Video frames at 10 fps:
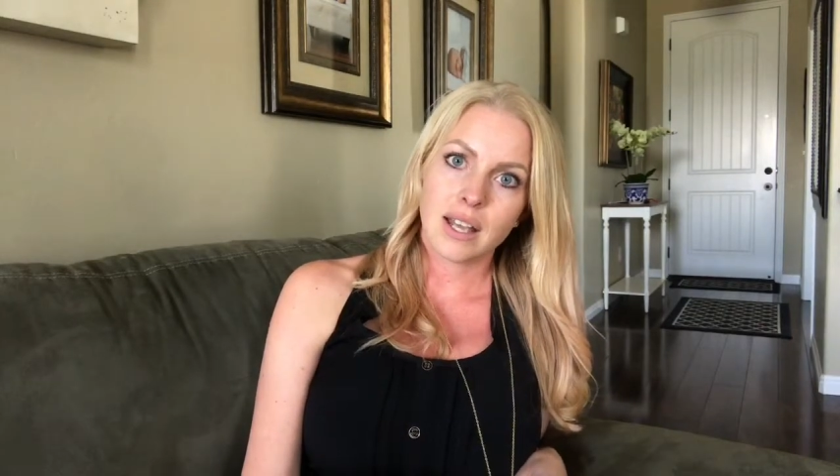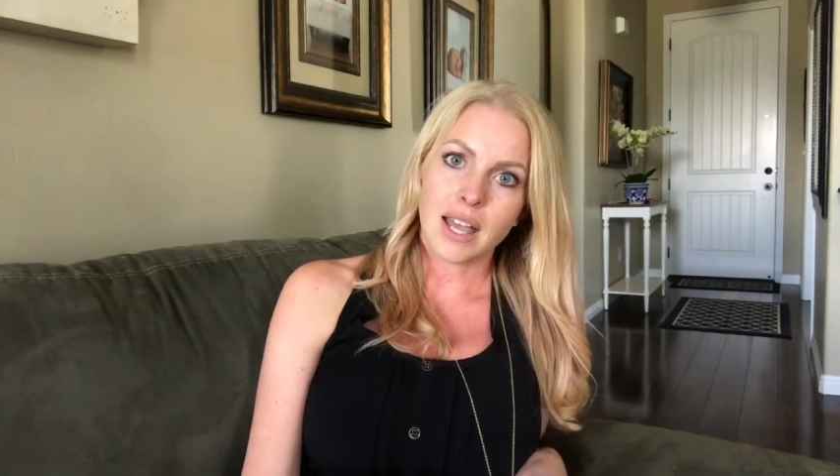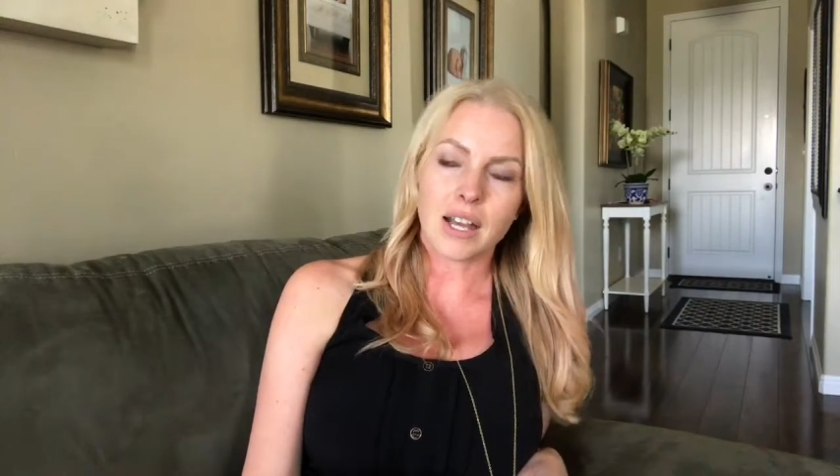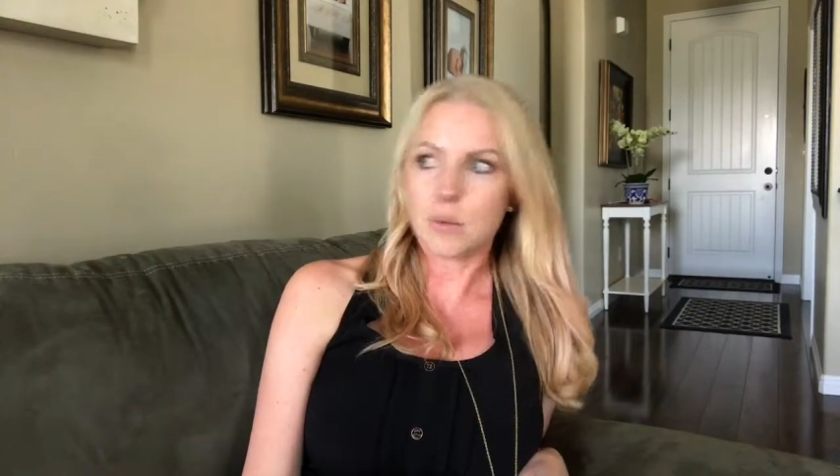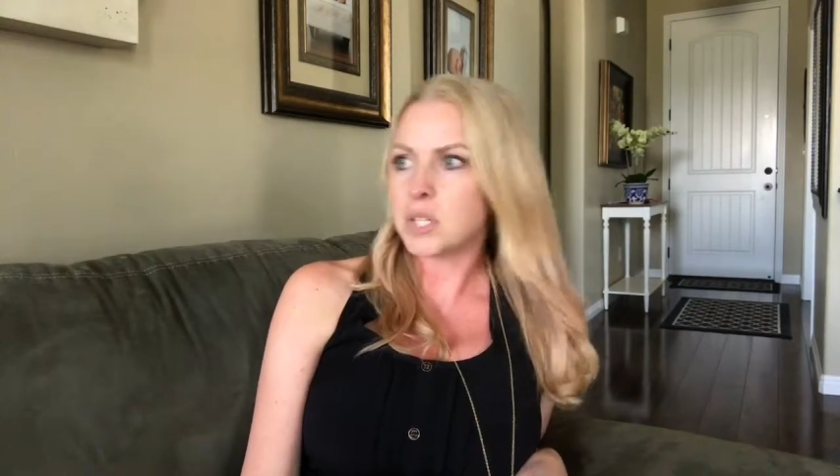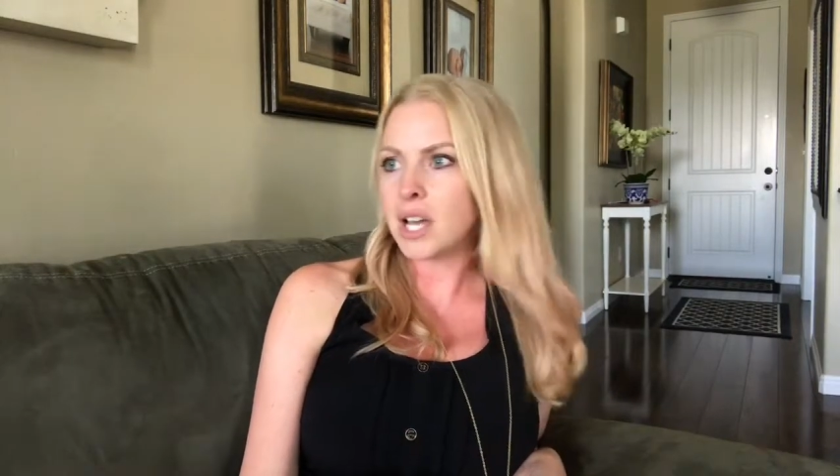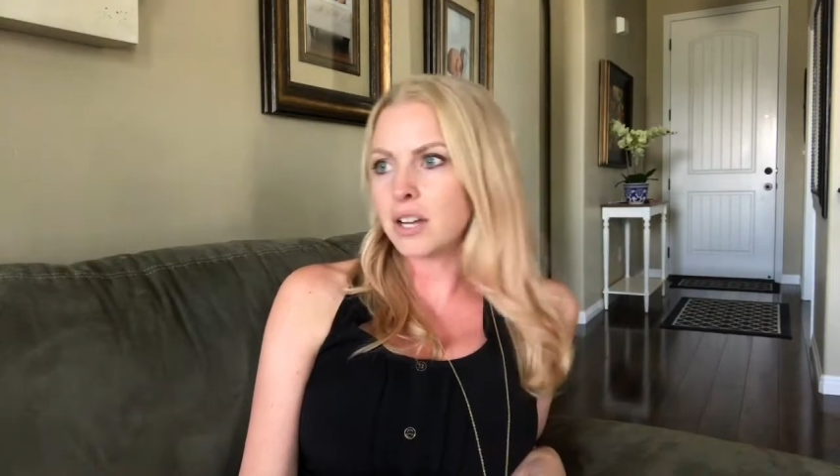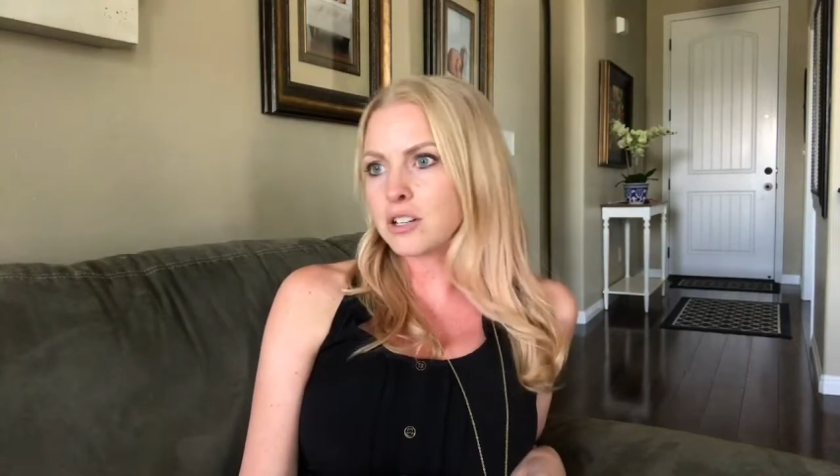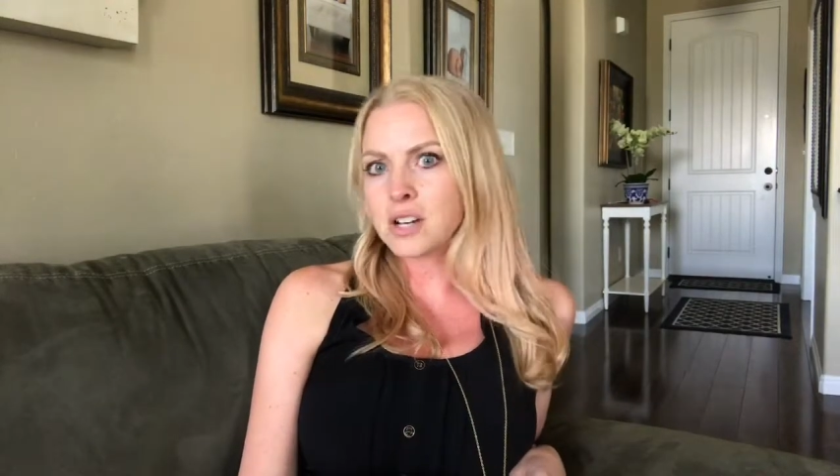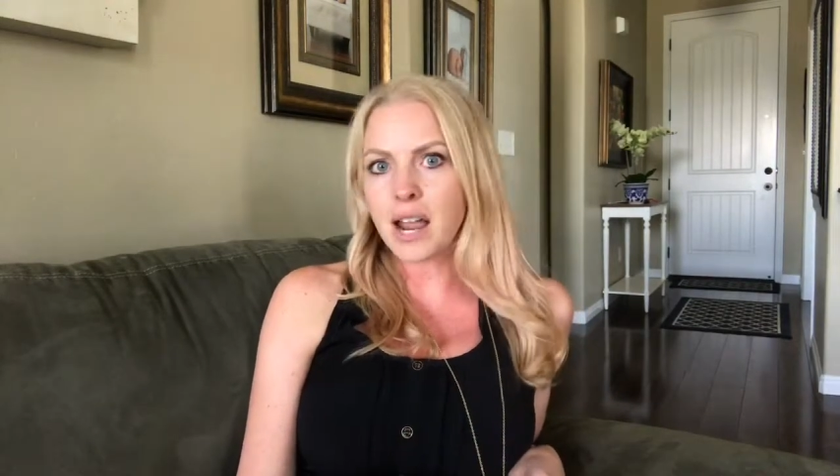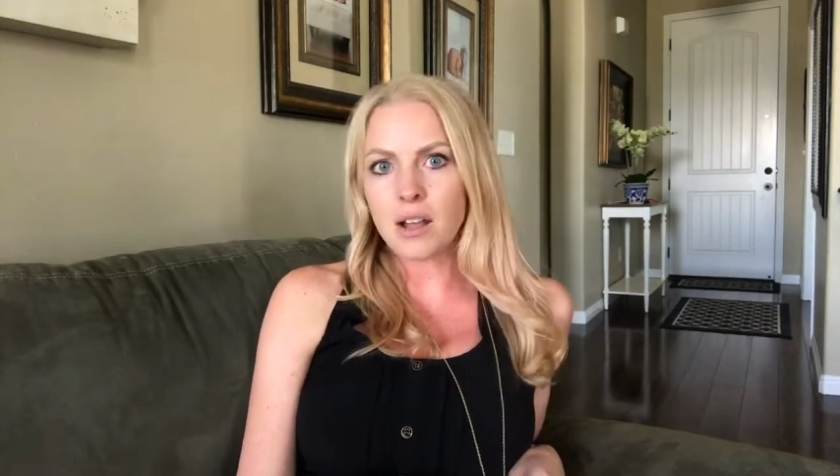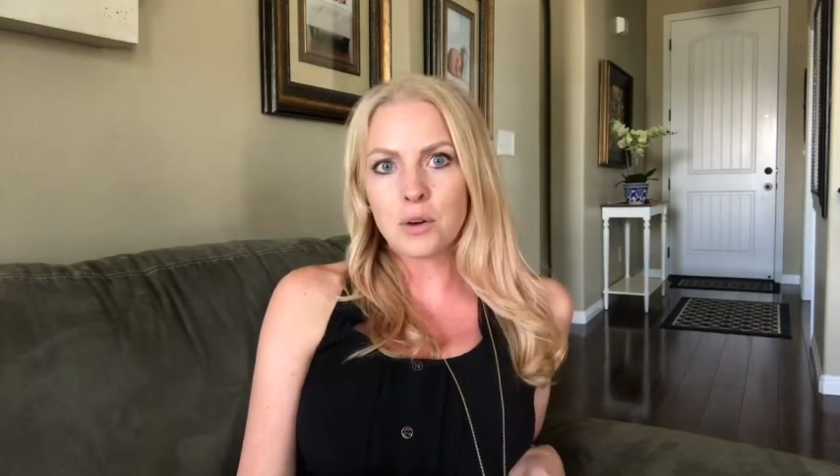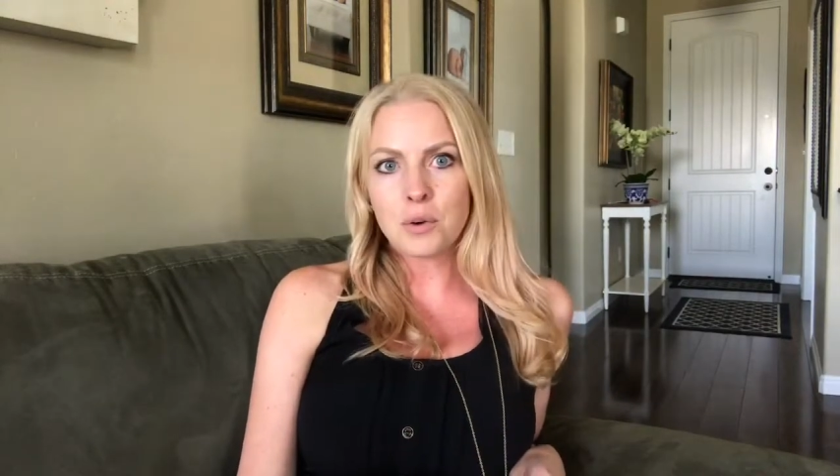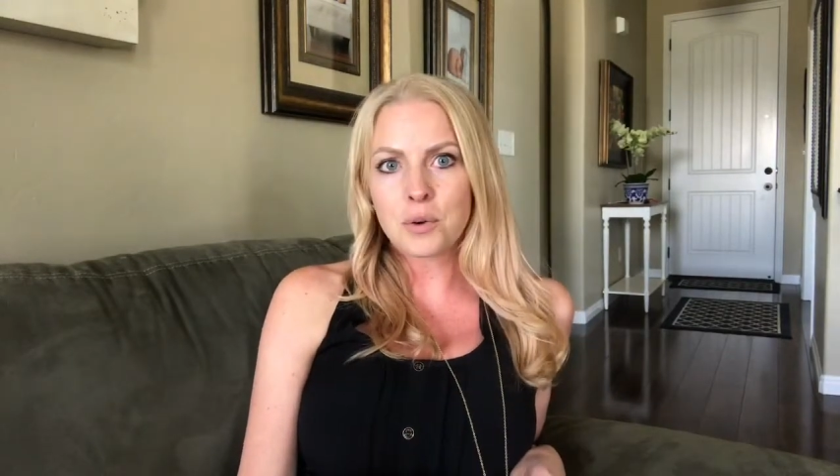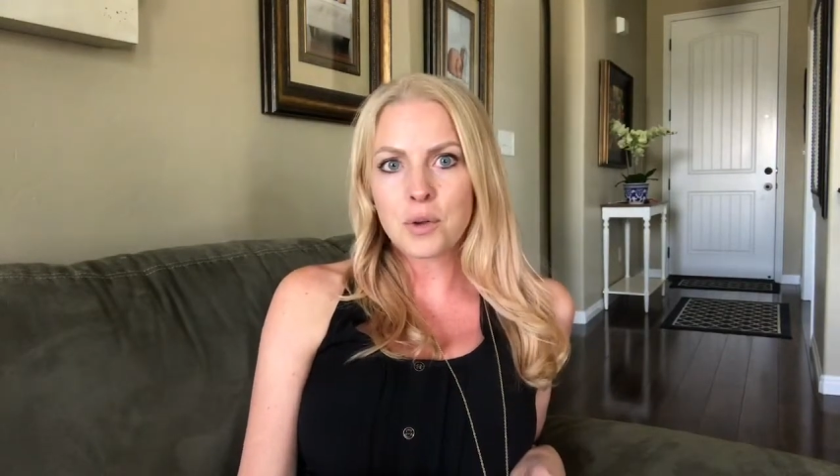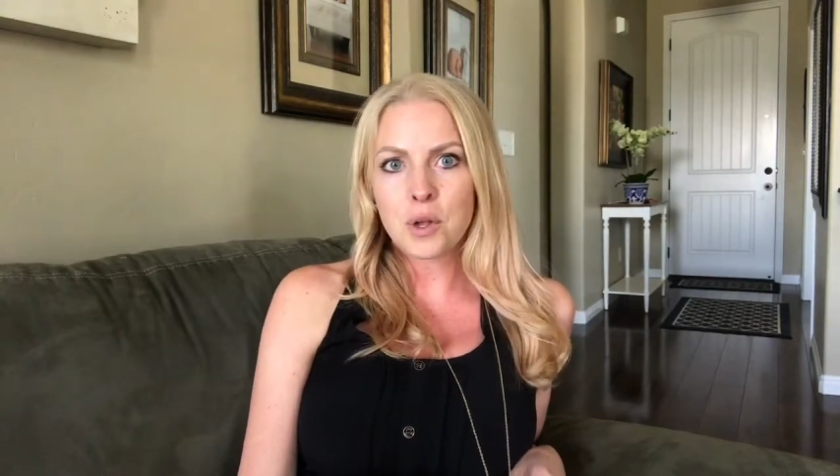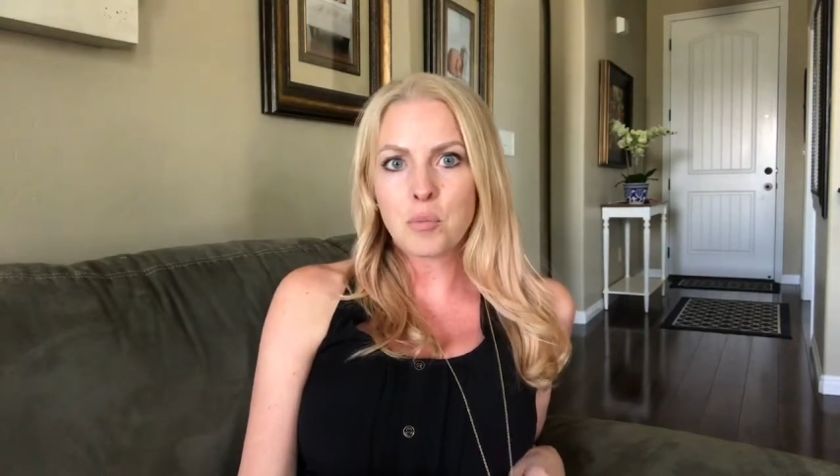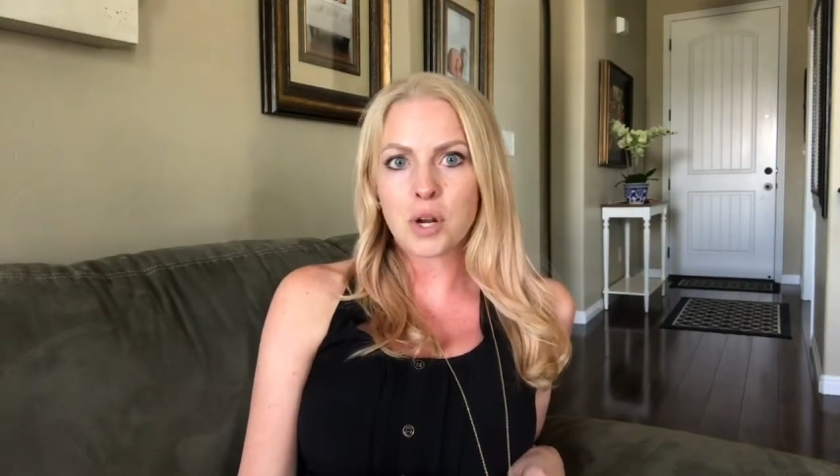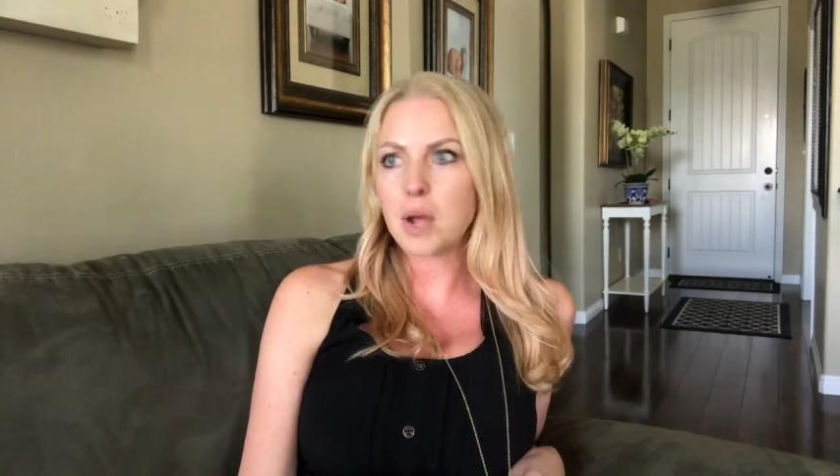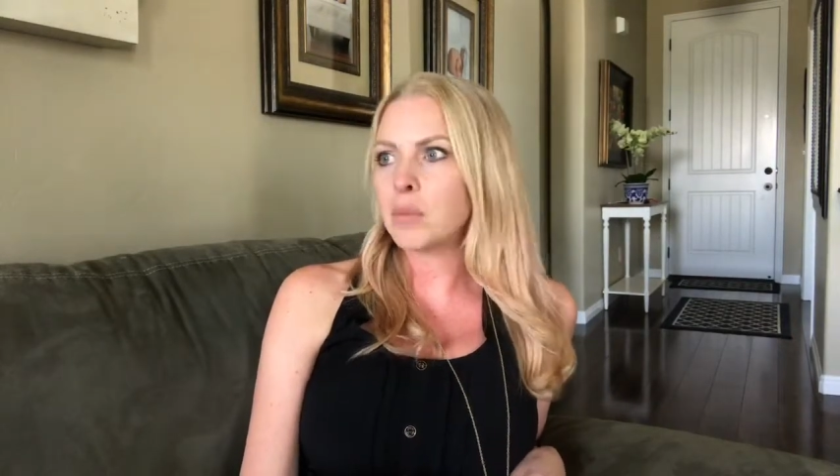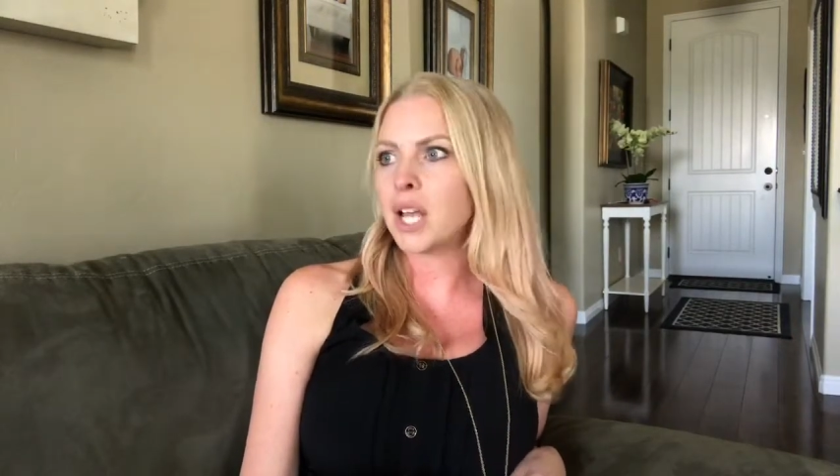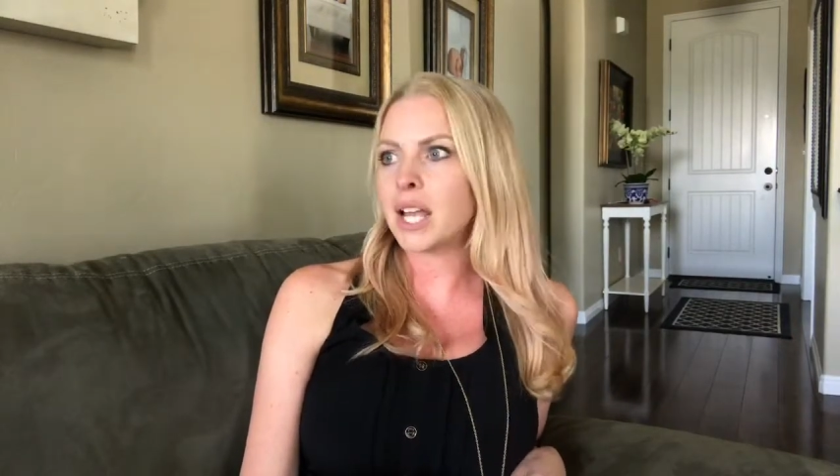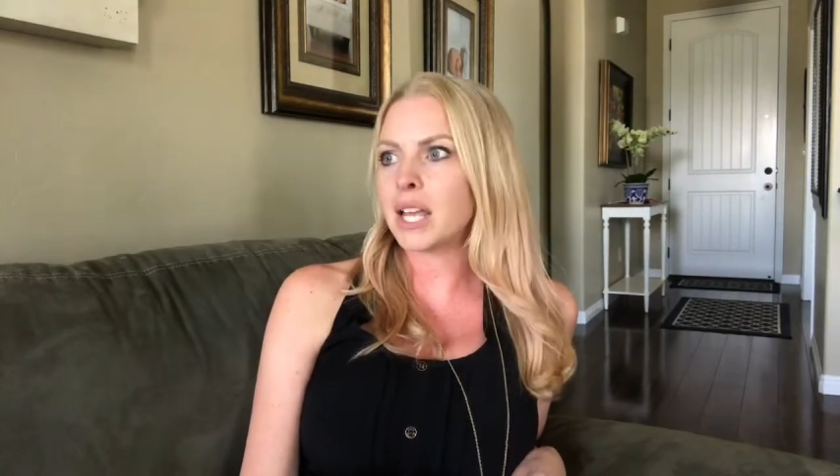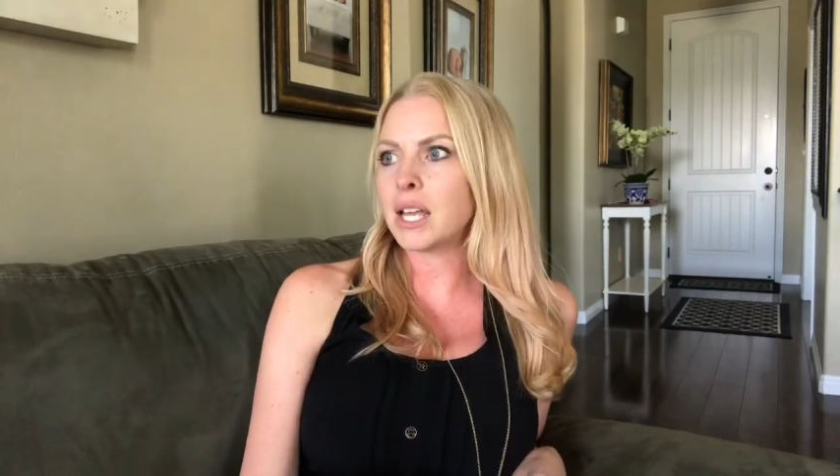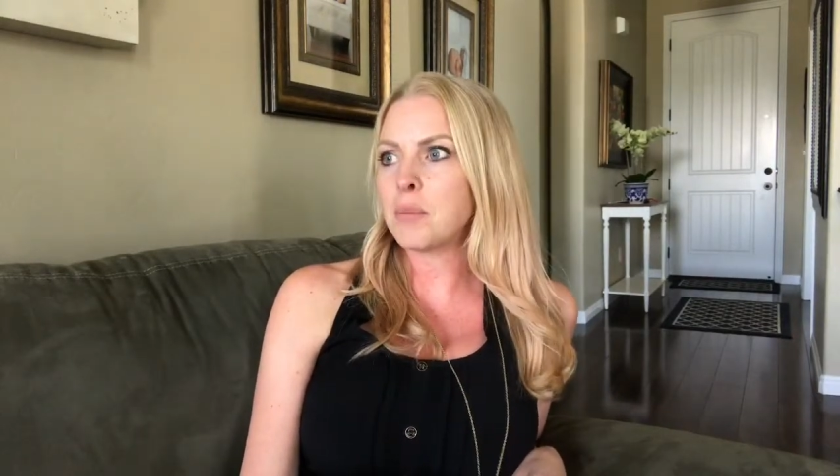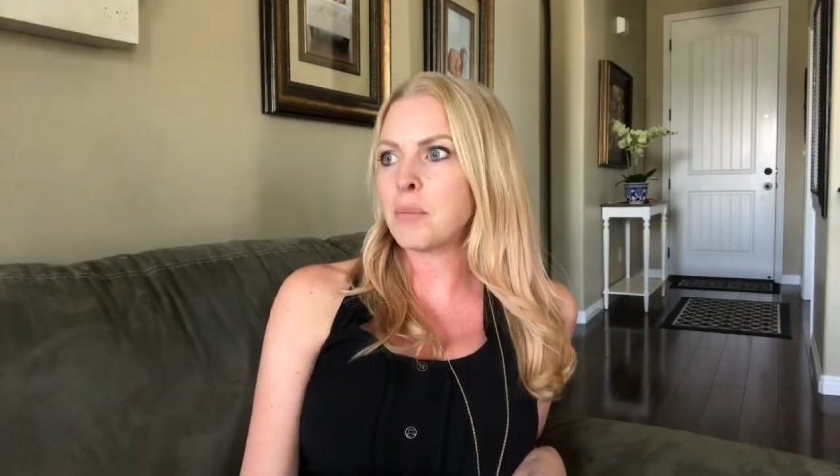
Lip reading: and I'm tired now, but I'm like